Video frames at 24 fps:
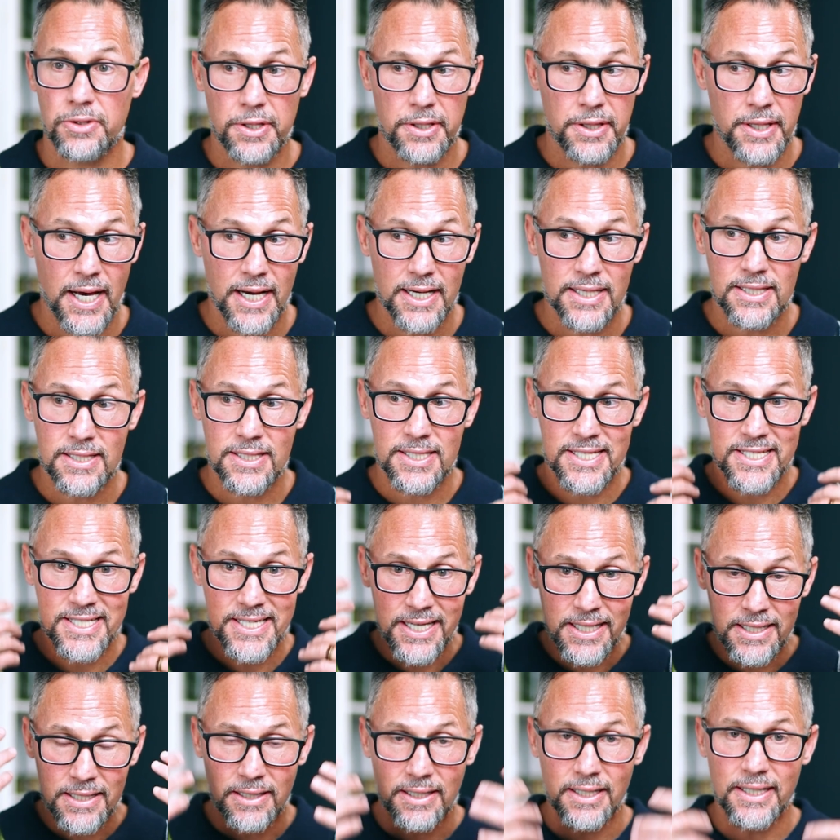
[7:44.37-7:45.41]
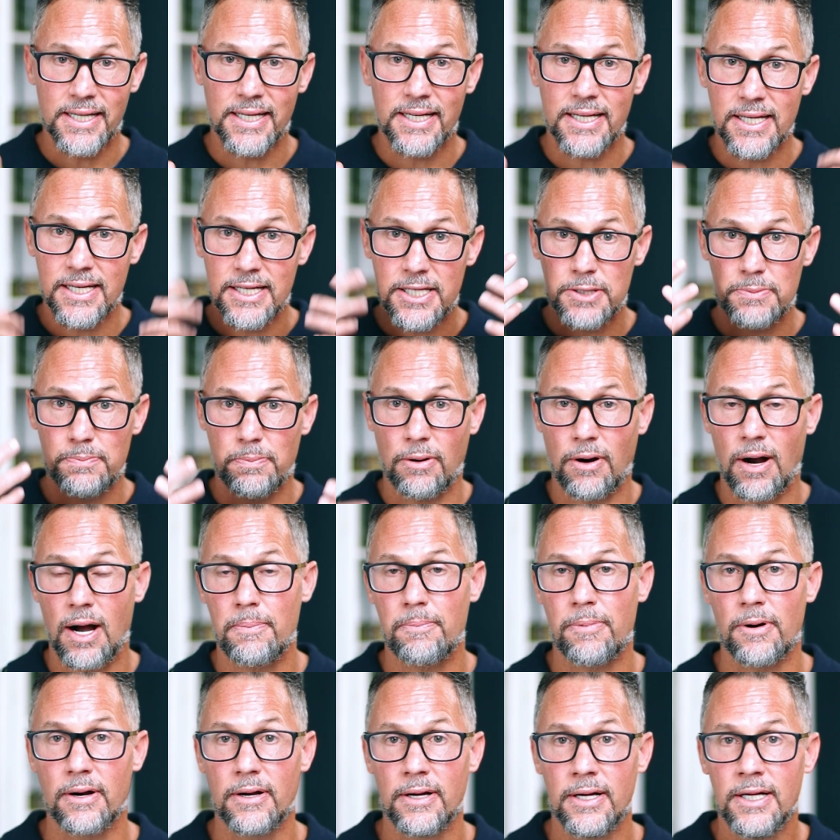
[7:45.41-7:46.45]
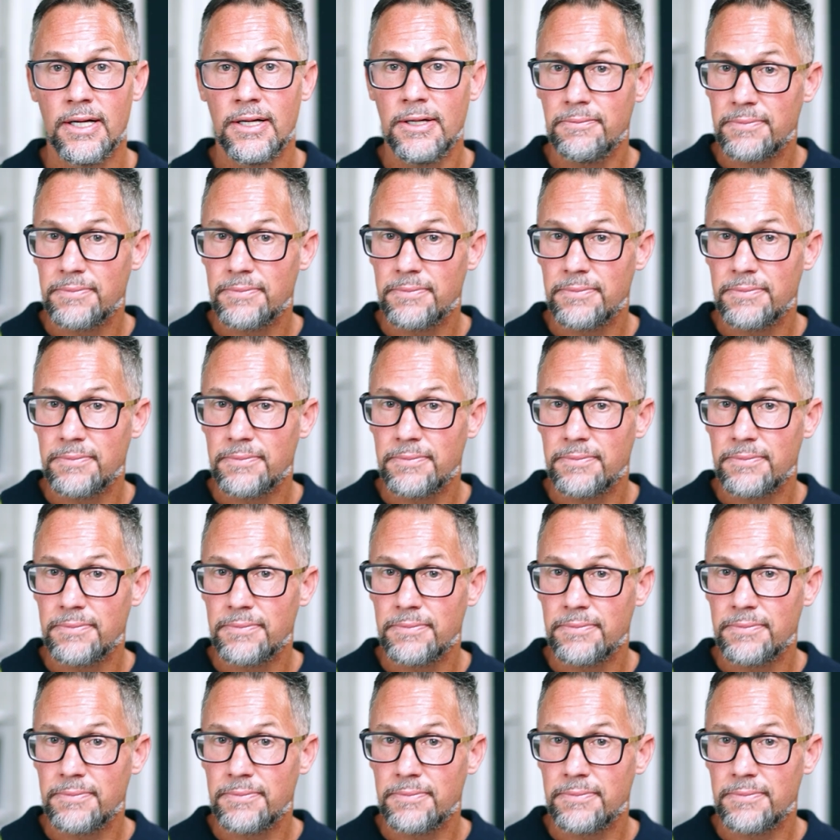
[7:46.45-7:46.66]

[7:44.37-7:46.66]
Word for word: that that signaling is proper.